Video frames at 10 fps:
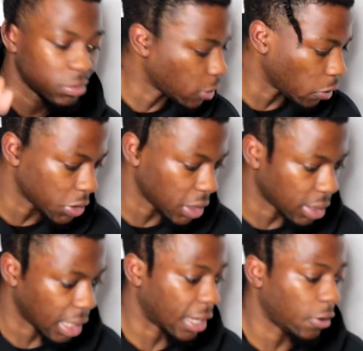Go check
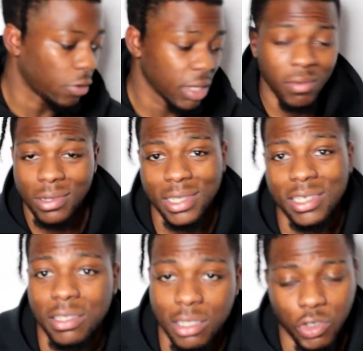that out. Or even
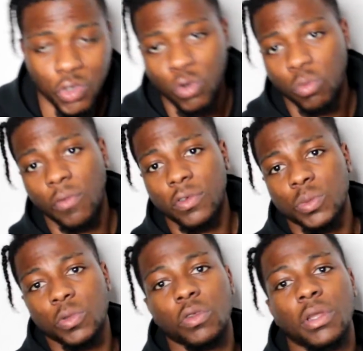these Sean
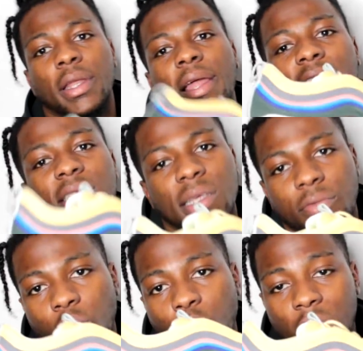Wotherspoon
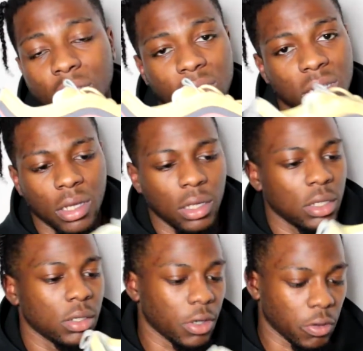97 ones,
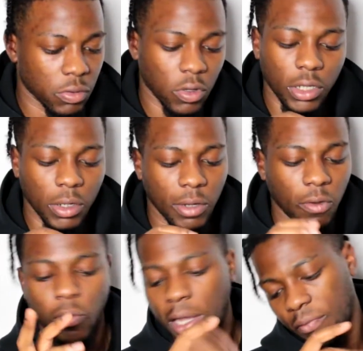you know, it's got the little
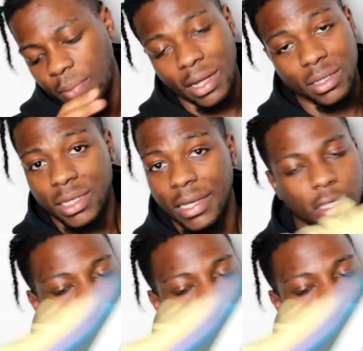wave patch. It